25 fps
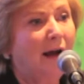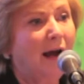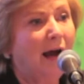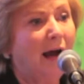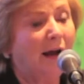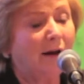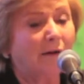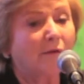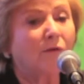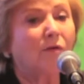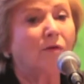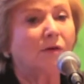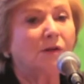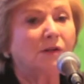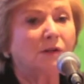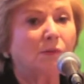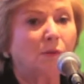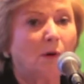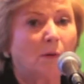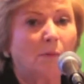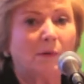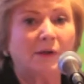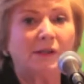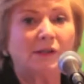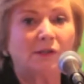And of course,
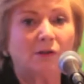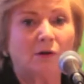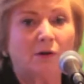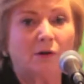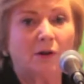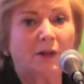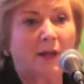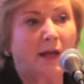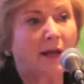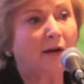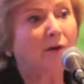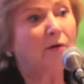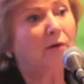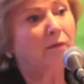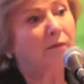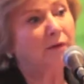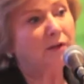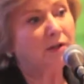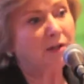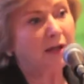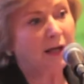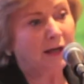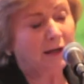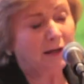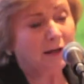what we saw then over
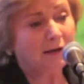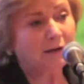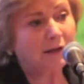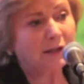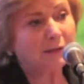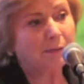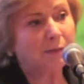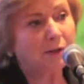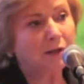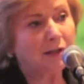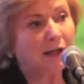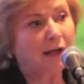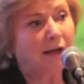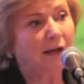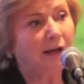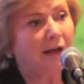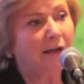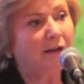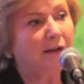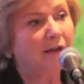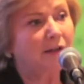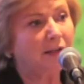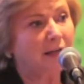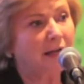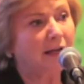10 years, particularly
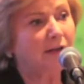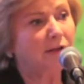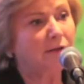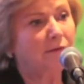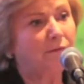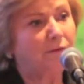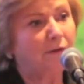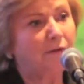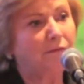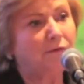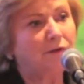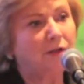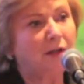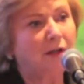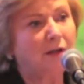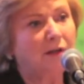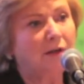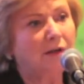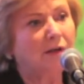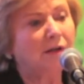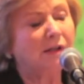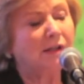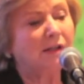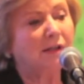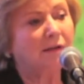the 10 to 15
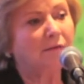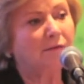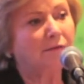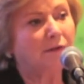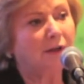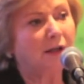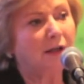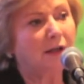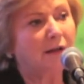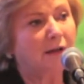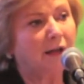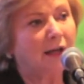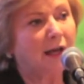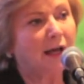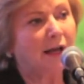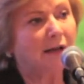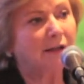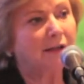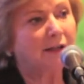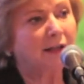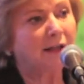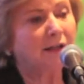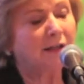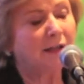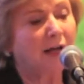years of the
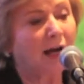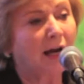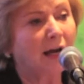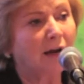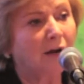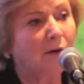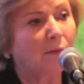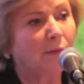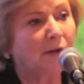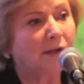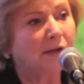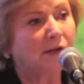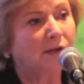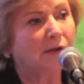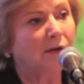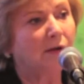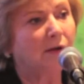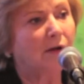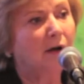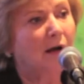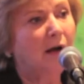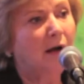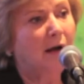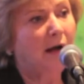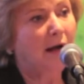Celtic Tiger, we
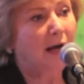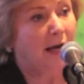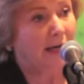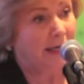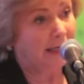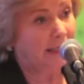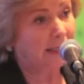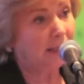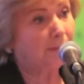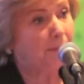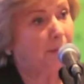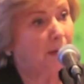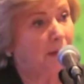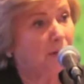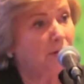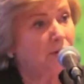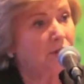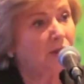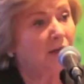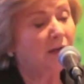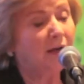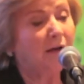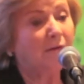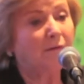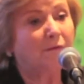saw an
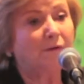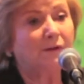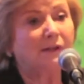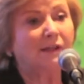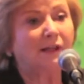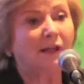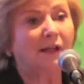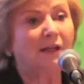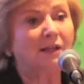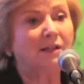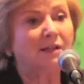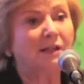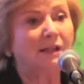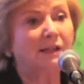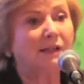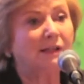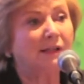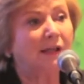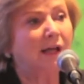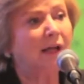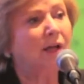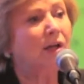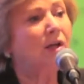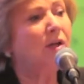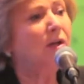explosion in facilities,
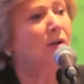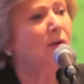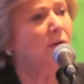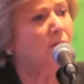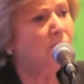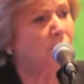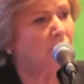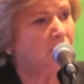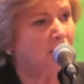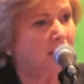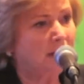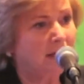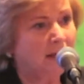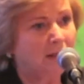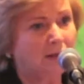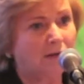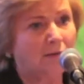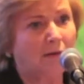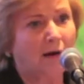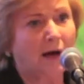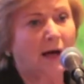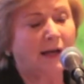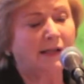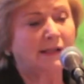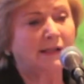a huge need
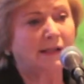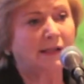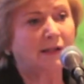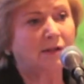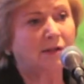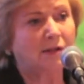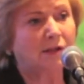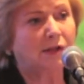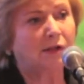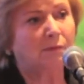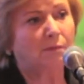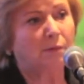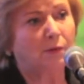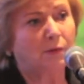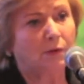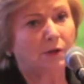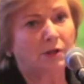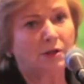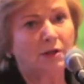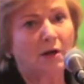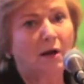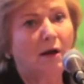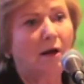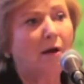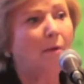arising to
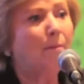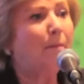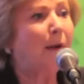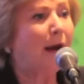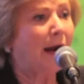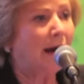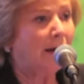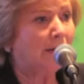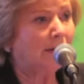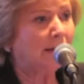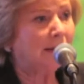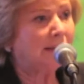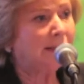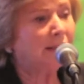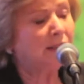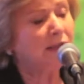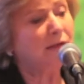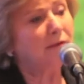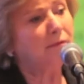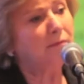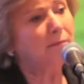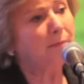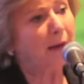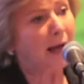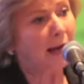support parents
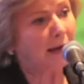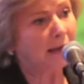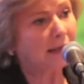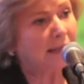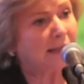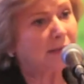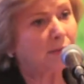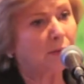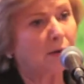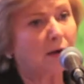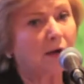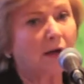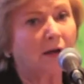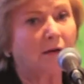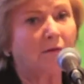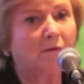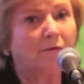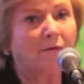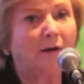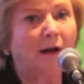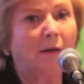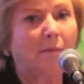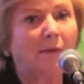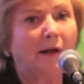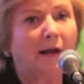to balance work and
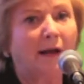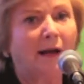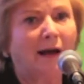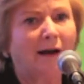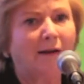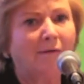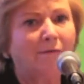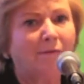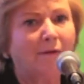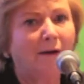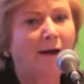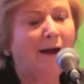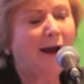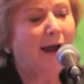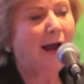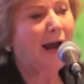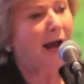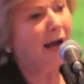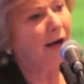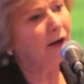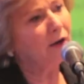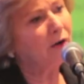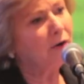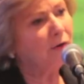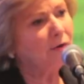family life.
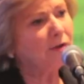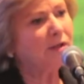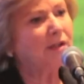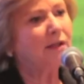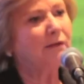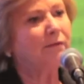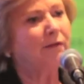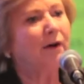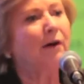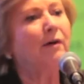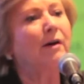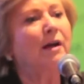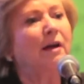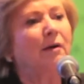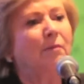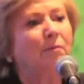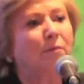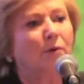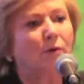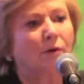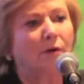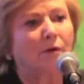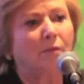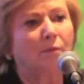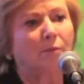And of course, the very
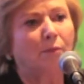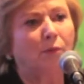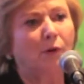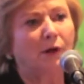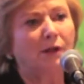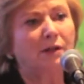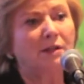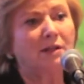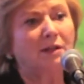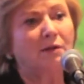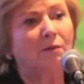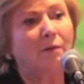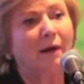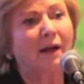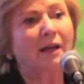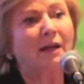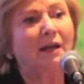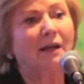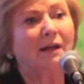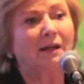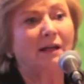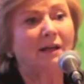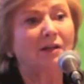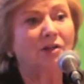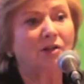important point, the
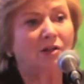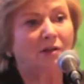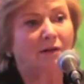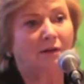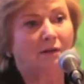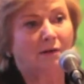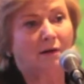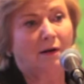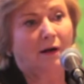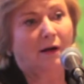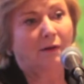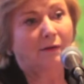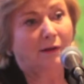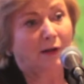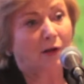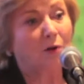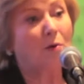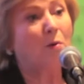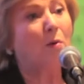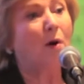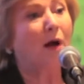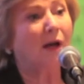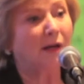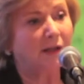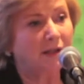recognition that
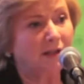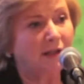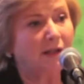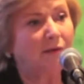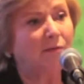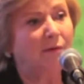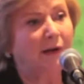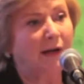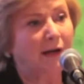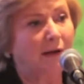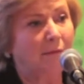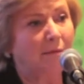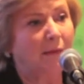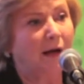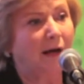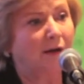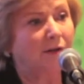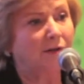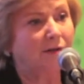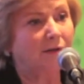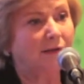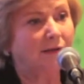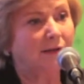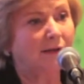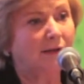quality really
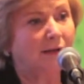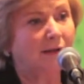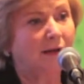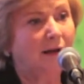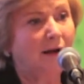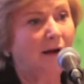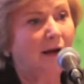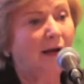matters.